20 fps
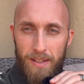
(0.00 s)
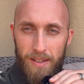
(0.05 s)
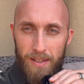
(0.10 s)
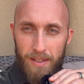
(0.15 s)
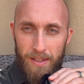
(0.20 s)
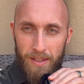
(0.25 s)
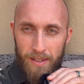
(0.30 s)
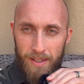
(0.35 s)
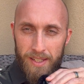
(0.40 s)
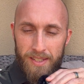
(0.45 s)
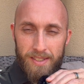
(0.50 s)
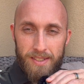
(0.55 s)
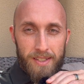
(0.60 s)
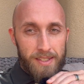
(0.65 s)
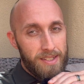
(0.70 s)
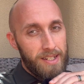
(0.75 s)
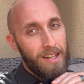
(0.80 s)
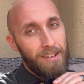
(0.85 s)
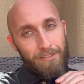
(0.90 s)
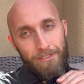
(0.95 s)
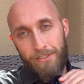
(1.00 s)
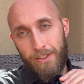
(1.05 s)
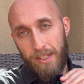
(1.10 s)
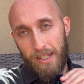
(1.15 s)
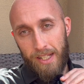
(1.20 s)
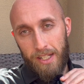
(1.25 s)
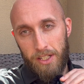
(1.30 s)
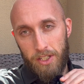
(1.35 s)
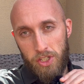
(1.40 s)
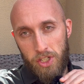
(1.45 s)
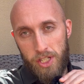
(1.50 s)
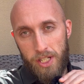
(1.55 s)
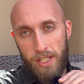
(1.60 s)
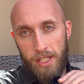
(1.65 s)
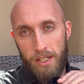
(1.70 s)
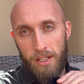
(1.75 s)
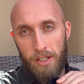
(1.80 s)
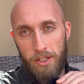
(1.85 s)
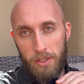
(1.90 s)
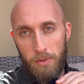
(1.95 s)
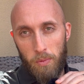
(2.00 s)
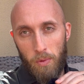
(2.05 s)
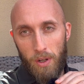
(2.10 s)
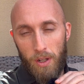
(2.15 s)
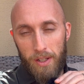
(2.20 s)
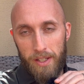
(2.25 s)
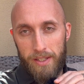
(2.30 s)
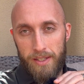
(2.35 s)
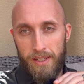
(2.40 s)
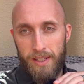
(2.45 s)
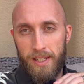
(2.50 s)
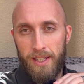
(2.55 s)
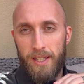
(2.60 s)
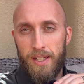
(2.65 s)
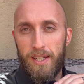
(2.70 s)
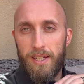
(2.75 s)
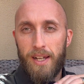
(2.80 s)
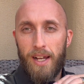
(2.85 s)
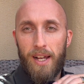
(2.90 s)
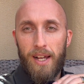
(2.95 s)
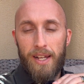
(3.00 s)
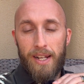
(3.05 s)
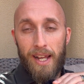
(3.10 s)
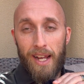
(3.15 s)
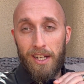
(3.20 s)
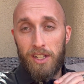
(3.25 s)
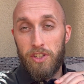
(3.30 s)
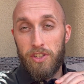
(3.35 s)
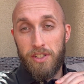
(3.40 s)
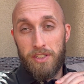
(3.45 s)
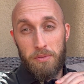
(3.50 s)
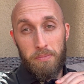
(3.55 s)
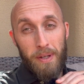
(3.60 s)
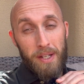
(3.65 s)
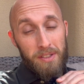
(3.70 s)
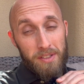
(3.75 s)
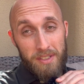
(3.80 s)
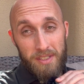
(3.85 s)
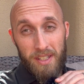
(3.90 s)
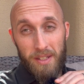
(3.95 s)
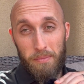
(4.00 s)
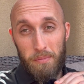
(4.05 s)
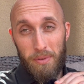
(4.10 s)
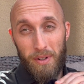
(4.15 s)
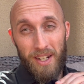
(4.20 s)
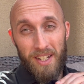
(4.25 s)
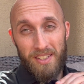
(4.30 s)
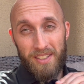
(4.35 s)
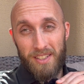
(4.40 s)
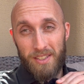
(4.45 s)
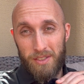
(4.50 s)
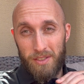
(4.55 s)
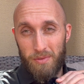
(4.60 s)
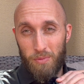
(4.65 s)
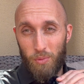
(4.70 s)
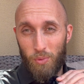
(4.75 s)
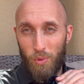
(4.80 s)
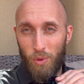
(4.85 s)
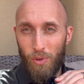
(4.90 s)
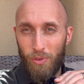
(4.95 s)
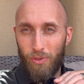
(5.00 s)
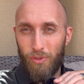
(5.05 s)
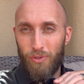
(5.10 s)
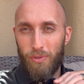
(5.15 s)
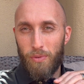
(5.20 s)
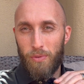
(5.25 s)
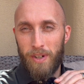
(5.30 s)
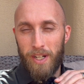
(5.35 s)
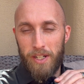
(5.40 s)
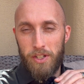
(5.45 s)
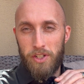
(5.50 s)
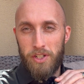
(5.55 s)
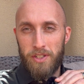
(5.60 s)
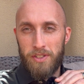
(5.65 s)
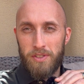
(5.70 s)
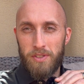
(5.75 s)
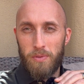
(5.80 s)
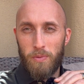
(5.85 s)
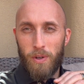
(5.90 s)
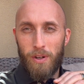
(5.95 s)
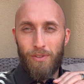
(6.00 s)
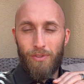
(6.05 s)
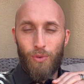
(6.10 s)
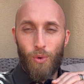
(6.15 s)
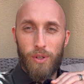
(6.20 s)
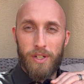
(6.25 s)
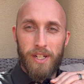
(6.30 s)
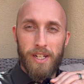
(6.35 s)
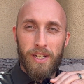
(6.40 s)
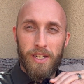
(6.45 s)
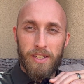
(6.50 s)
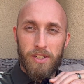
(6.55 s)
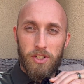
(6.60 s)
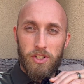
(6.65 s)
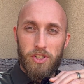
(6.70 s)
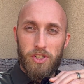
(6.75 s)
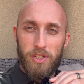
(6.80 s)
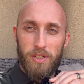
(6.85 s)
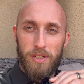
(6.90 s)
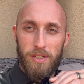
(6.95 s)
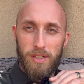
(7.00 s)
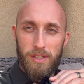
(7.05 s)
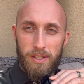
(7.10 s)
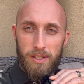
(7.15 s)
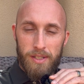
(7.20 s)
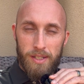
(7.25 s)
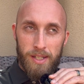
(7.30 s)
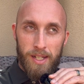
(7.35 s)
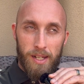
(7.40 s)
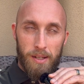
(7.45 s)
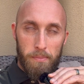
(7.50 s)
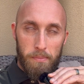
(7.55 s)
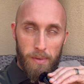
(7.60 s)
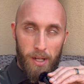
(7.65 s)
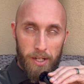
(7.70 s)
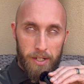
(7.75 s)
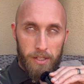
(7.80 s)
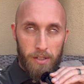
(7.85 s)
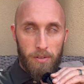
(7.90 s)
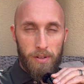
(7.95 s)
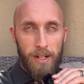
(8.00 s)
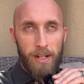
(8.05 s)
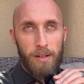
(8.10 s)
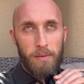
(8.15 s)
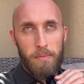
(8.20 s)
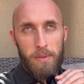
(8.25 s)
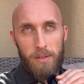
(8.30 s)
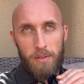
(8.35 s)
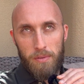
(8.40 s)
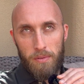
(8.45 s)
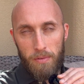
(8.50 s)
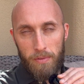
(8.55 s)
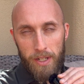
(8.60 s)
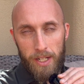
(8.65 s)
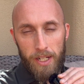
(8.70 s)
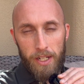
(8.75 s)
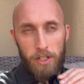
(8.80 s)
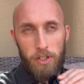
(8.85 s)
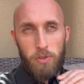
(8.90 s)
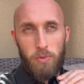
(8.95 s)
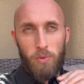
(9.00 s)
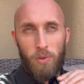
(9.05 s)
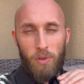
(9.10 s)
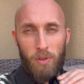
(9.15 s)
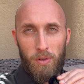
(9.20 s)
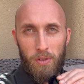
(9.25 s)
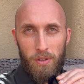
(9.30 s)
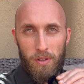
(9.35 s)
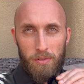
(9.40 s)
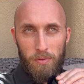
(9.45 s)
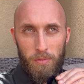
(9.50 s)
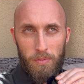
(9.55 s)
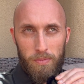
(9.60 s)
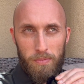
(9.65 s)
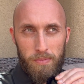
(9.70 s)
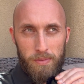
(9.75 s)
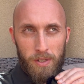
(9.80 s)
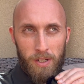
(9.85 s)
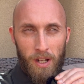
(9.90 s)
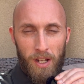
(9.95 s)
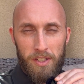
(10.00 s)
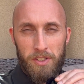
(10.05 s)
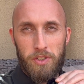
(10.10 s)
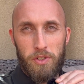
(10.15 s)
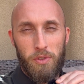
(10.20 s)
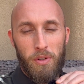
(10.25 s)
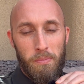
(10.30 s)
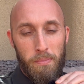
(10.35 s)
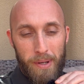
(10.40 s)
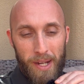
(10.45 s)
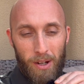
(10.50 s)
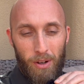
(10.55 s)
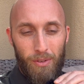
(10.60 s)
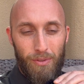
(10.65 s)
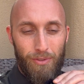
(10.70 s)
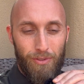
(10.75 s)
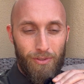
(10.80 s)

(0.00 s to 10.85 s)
This does not feel like a GE on your wallet. It actually is about the same price as Wolf ranges, where a 48-inch monogram range will cost you about